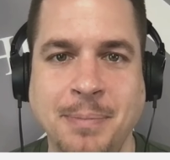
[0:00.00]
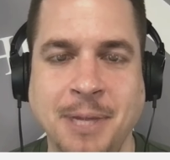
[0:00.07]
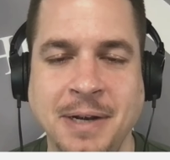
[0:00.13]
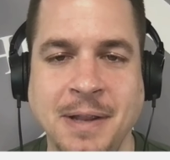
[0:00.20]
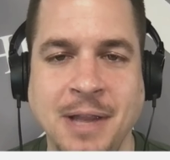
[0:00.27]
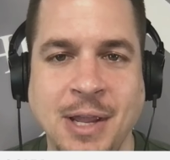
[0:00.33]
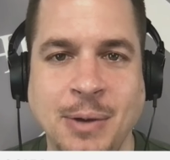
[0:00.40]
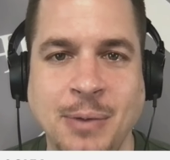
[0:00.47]
But
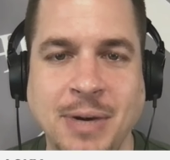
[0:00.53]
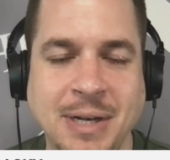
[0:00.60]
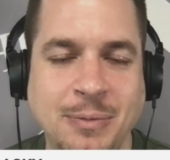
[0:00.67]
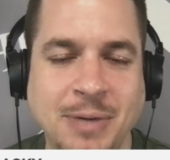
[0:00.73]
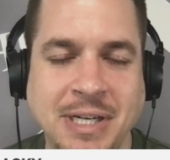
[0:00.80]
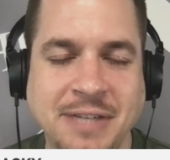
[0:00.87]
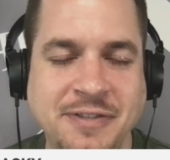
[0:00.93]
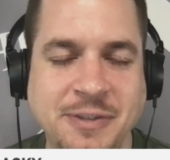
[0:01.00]

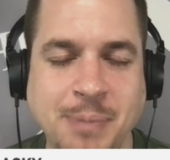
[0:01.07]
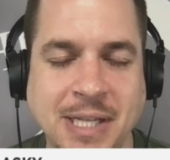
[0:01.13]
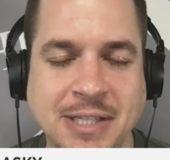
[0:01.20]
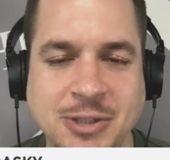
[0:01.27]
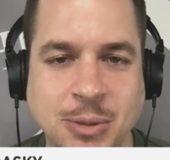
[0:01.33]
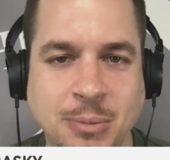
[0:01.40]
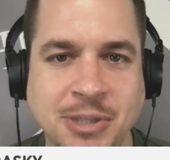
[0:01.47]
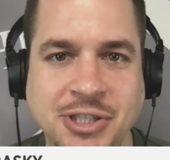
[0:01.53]
when you've spent
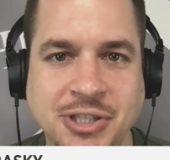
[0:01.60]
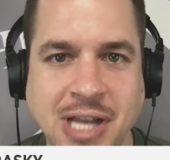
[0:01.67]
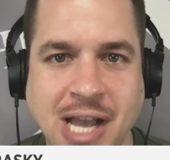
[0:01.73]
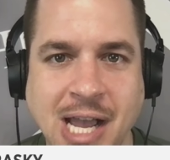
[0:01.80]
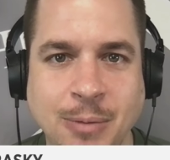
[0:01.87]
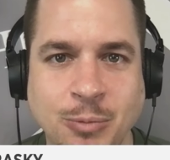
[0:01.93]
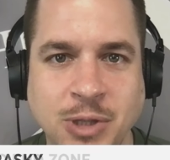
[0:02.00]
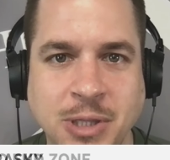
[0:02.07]
so much
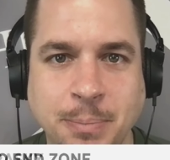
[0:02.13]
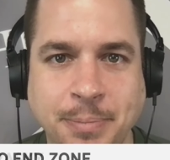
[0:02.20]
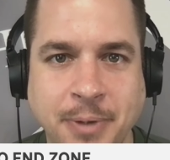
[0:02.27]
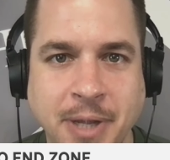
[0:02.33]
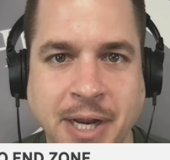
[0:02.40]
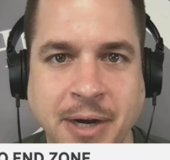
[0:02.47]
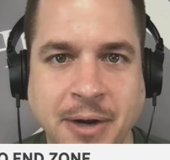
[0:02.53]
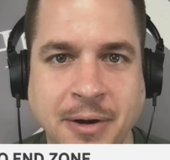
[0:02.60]
time with the
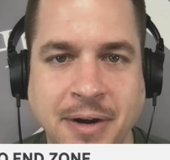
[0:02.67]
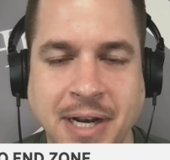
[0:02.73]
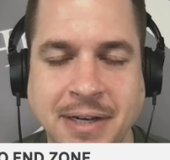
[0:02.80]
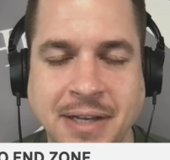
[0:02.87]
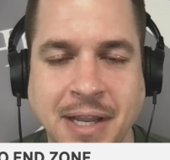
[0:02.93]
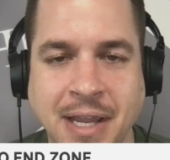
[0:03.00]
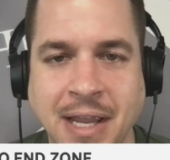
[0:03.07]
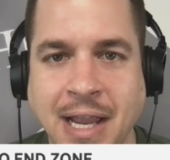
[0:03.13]
player
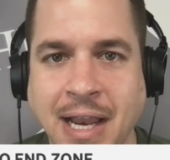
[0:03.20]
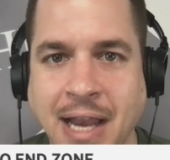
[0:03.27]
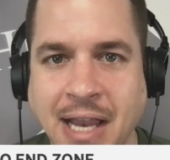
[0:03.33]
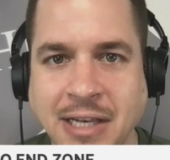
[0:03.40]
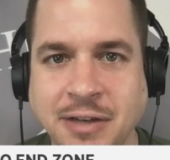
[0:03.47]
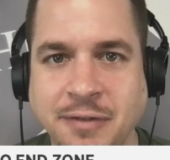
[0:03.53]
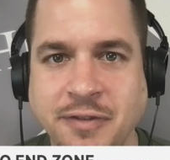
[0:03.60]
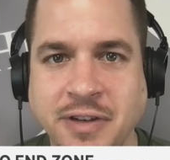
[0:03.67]
and
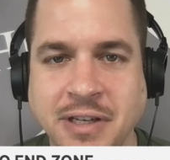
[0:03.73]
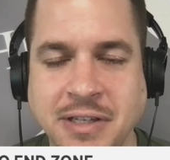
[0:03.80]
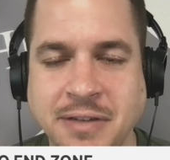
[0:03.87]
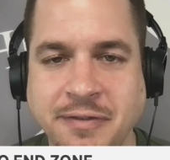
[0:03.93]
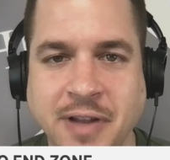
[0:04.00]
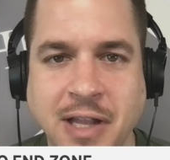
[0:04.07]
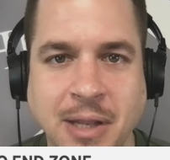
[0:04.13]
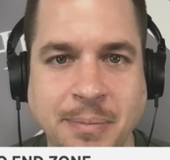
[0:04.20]
you've
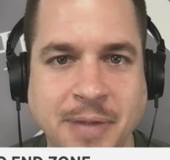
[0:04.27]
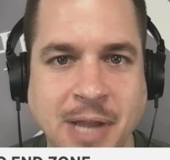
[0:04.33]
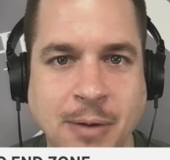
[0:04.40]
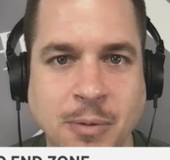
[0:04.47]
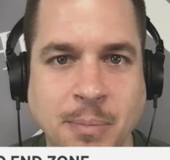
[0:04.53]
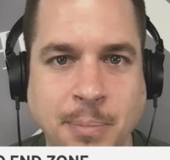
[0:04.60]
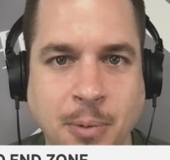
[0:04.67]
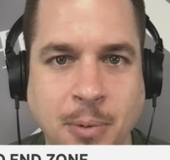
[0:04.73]
developed that
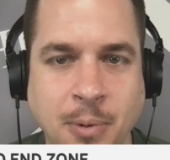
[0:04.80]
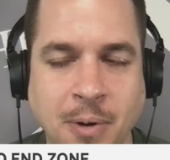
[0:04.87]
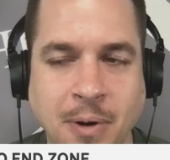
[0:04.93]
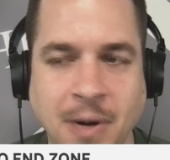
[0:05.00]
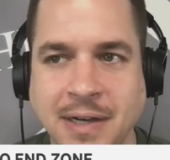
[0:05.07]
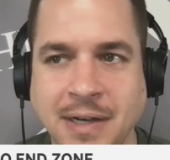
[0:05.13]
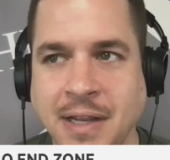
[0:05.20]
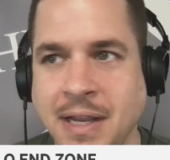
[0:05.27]
rapport